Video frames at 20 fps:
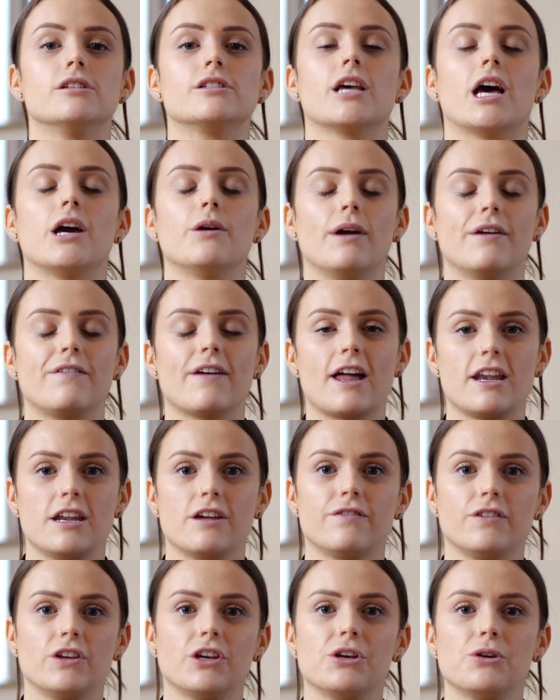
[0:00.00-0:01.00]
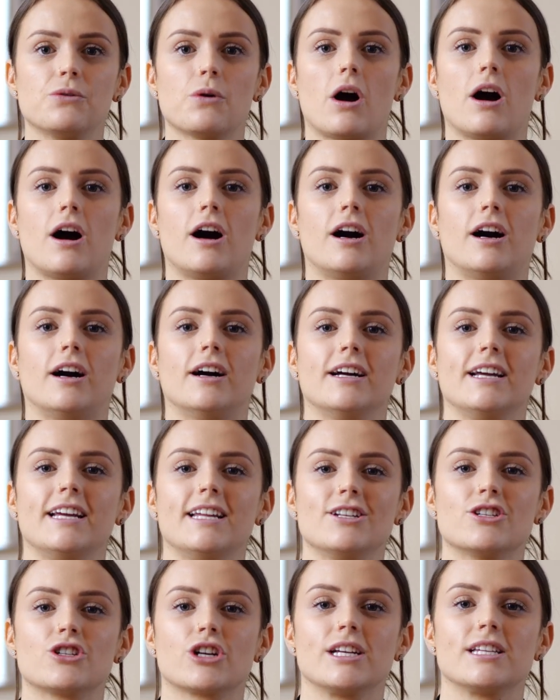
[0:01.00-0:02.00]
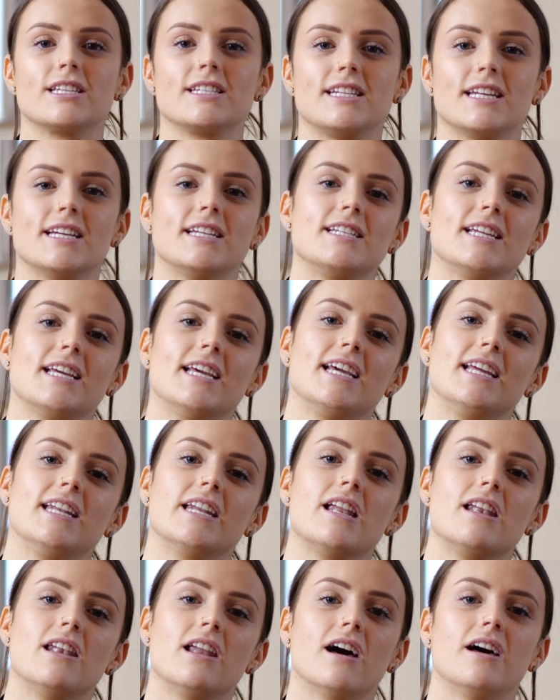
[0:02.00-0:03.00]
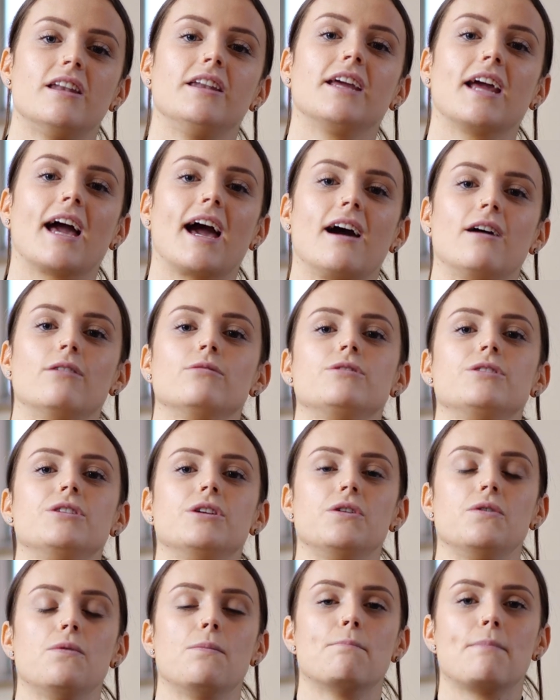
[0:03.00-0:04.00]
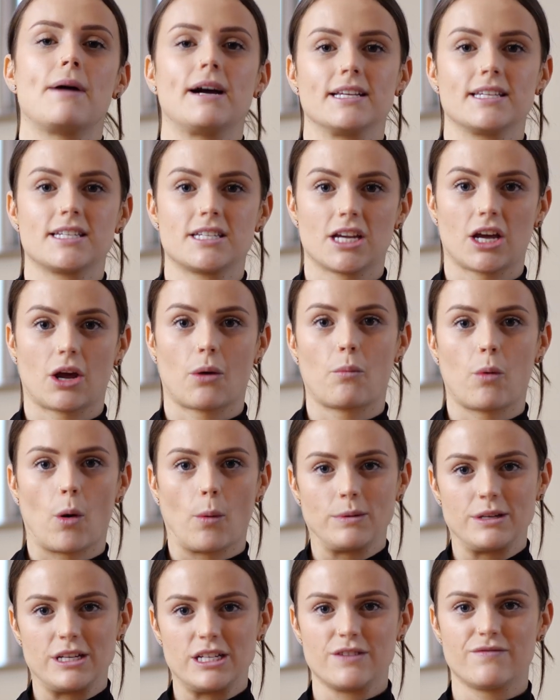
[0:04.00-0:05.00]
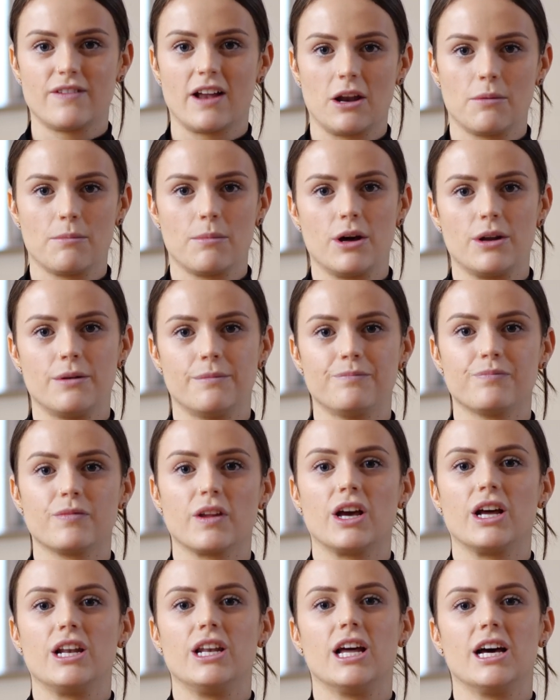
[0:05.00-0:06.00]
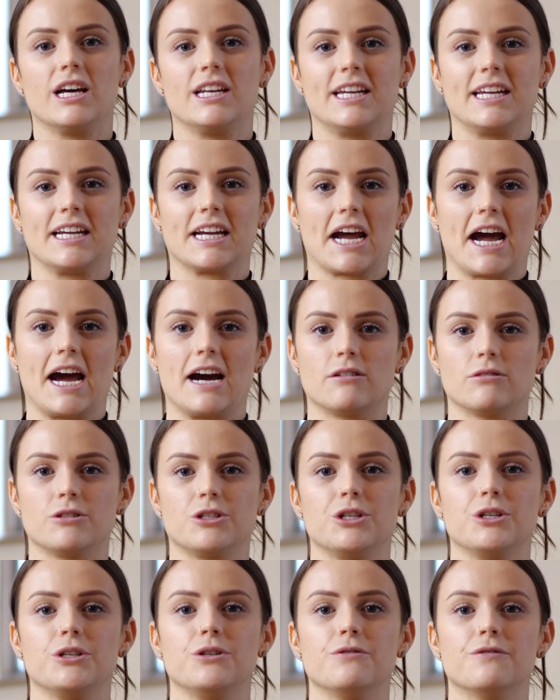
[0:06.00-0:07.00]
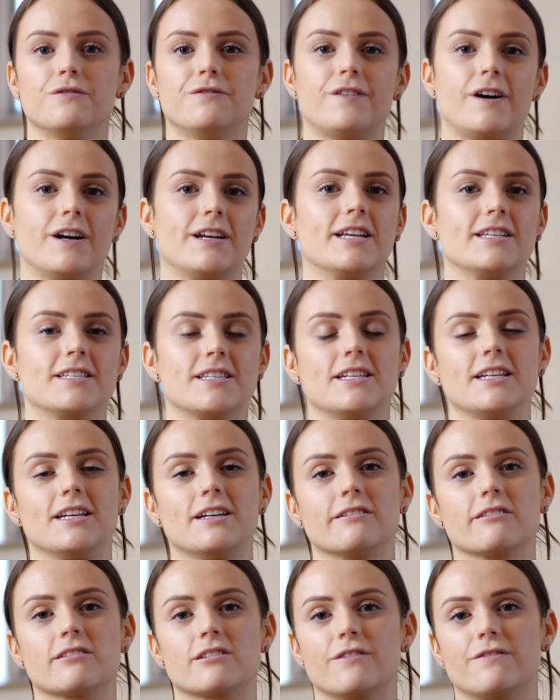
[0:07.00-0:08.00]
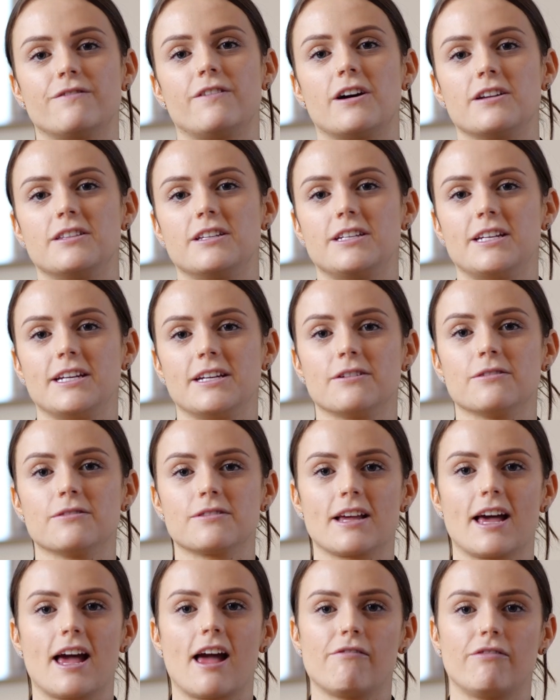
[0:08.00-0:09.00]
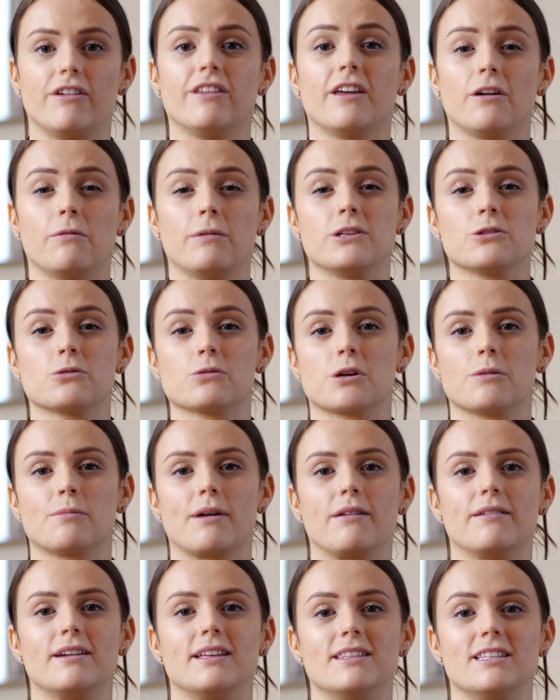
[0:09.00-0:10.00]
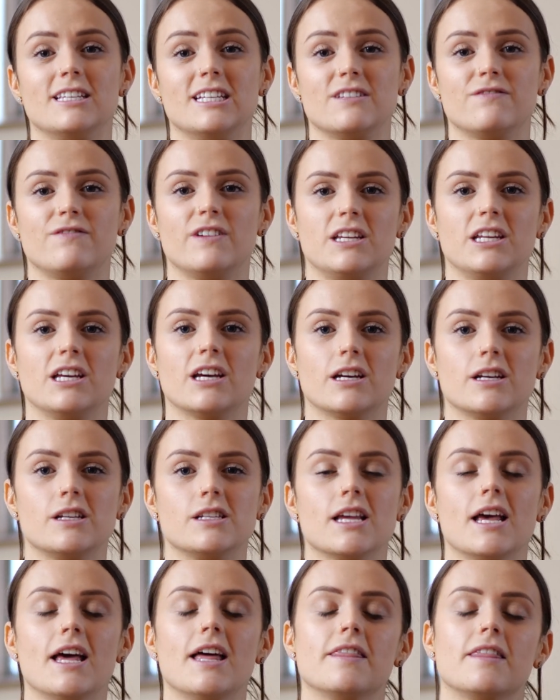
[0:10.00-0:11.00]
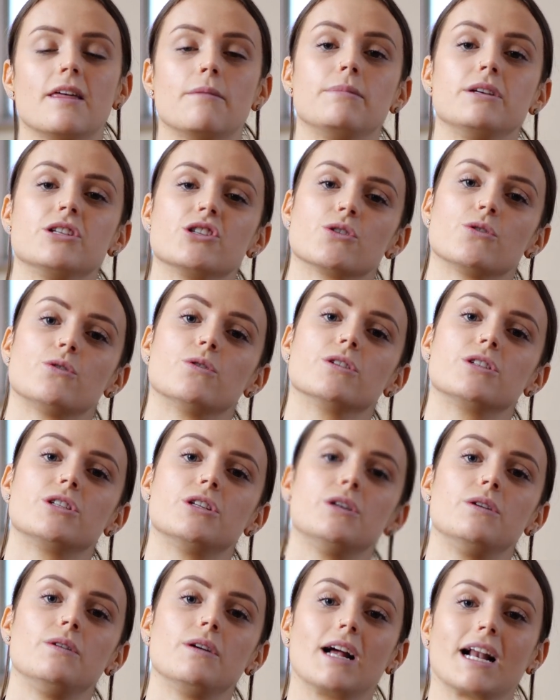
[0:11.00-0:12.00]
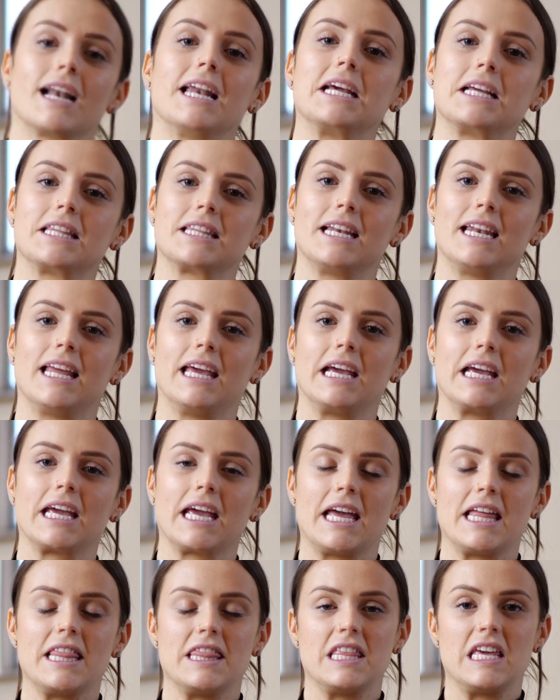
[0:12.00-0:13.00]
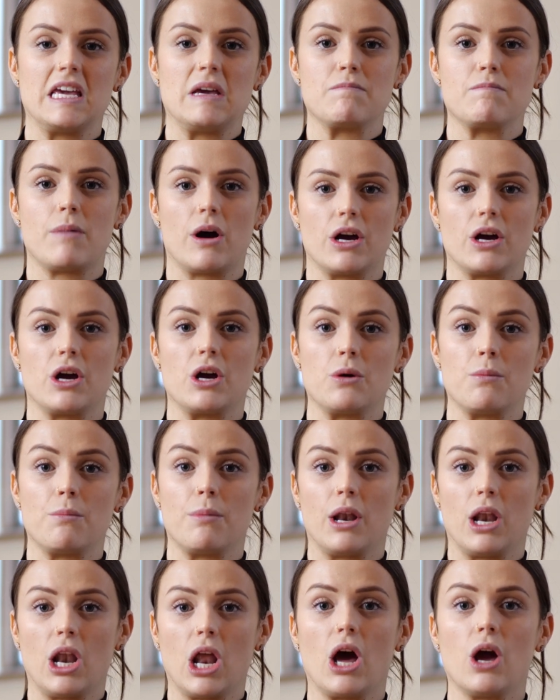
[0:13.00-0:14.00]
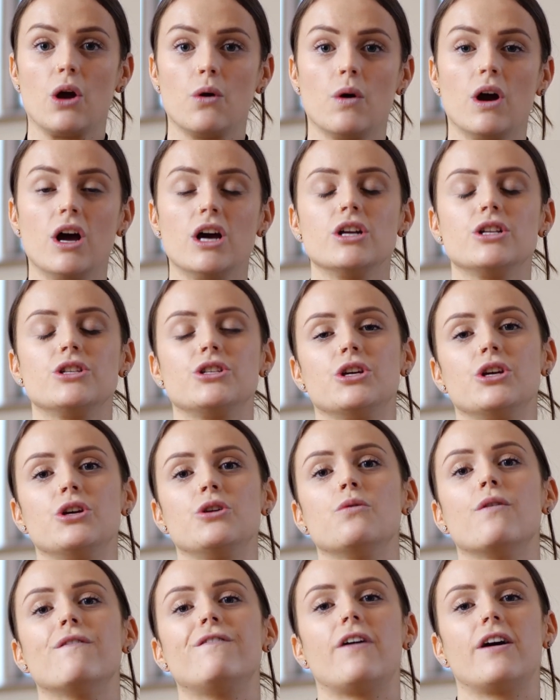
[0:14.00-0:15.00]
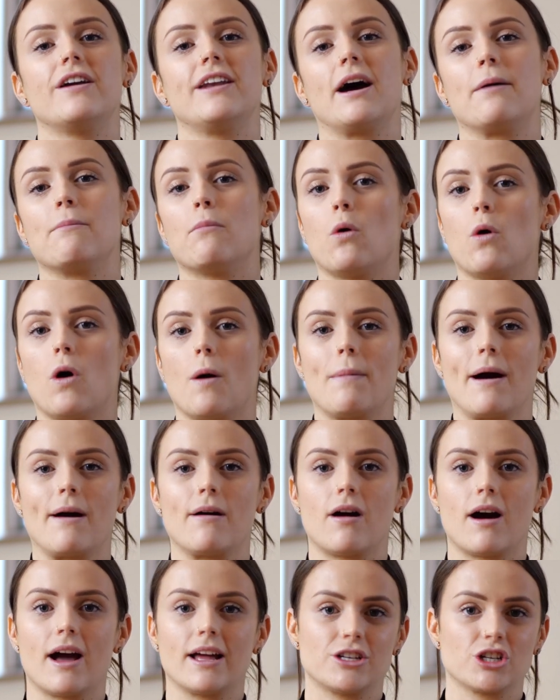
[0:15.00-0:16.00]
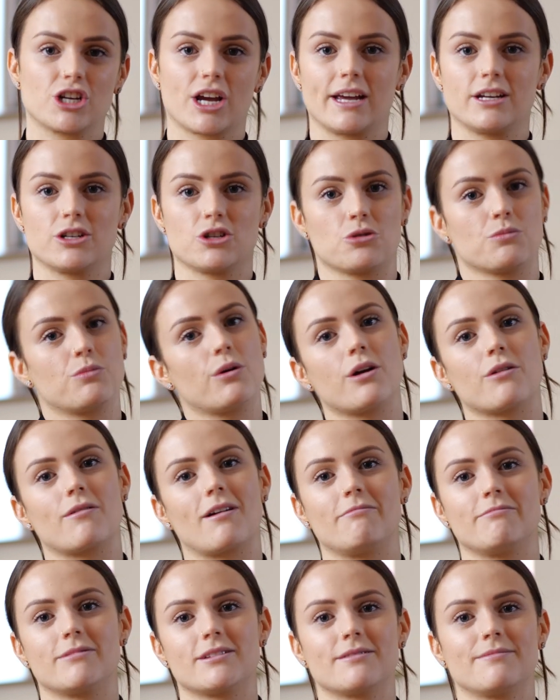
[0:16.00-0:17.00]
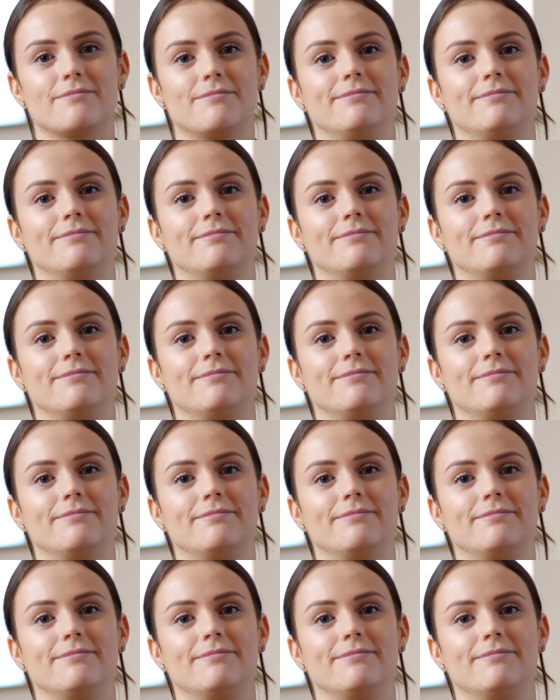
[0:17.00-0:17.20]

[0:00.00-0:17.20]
So if any of you are interested in learning how to master property development, learning how to finance the deals, find the deals, everything we talk about in these videos, then be sure to click the link in the bio below to find out more about our educational programs.